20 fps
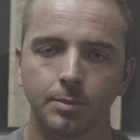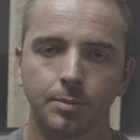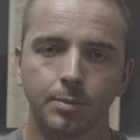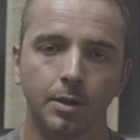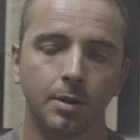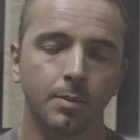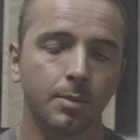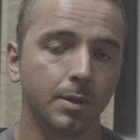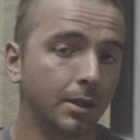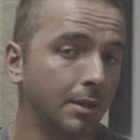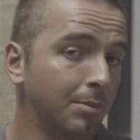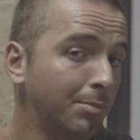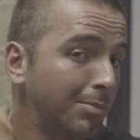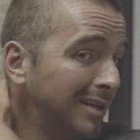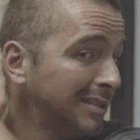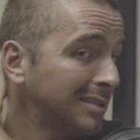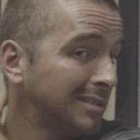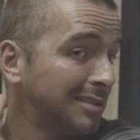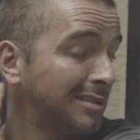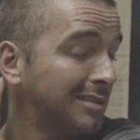Probably the
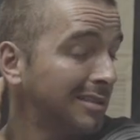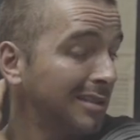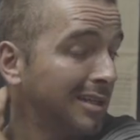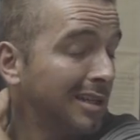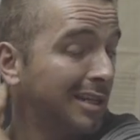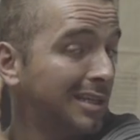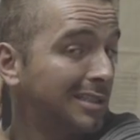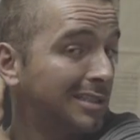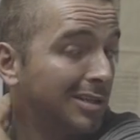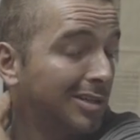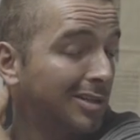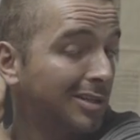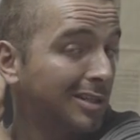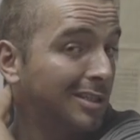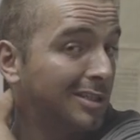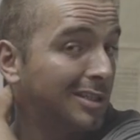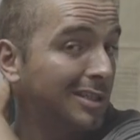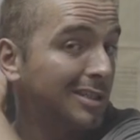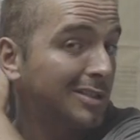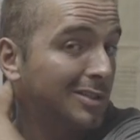best he's
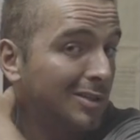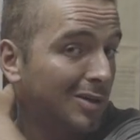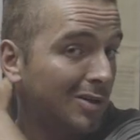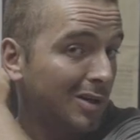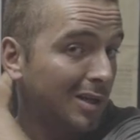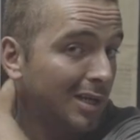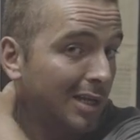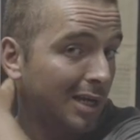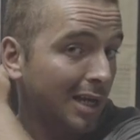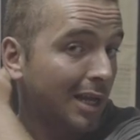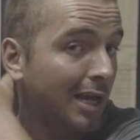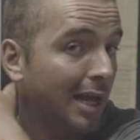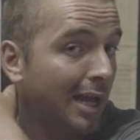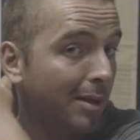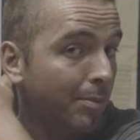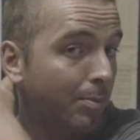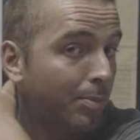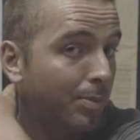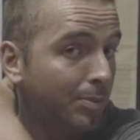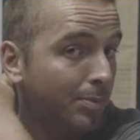looked this early in
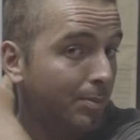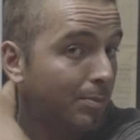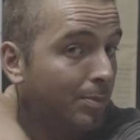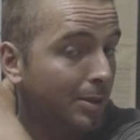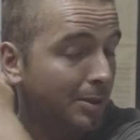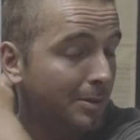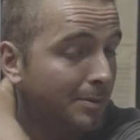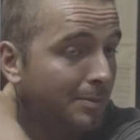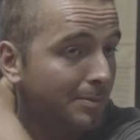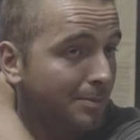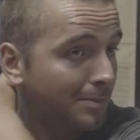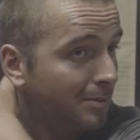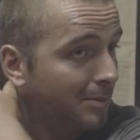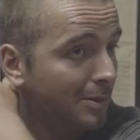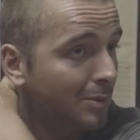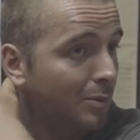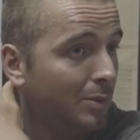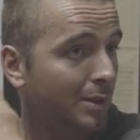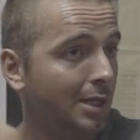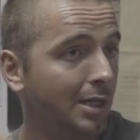camp, but
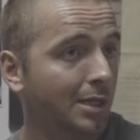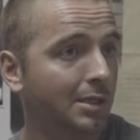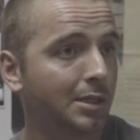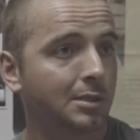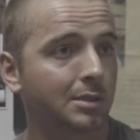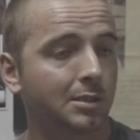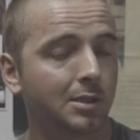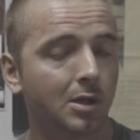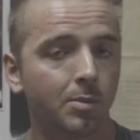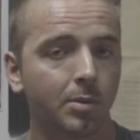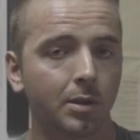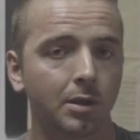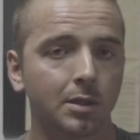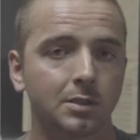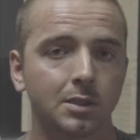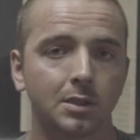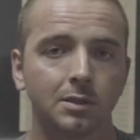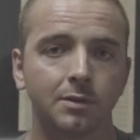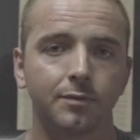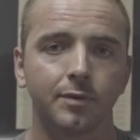we need this now
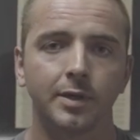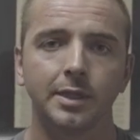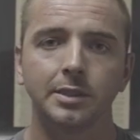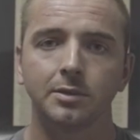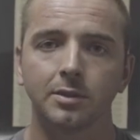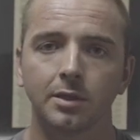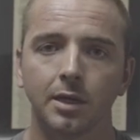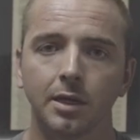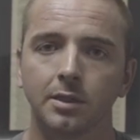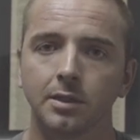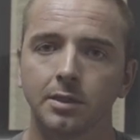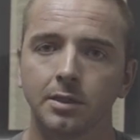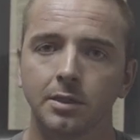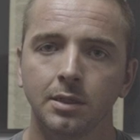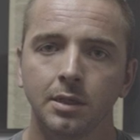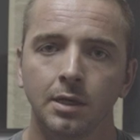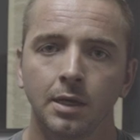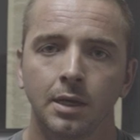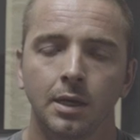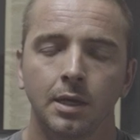because all the fights are getting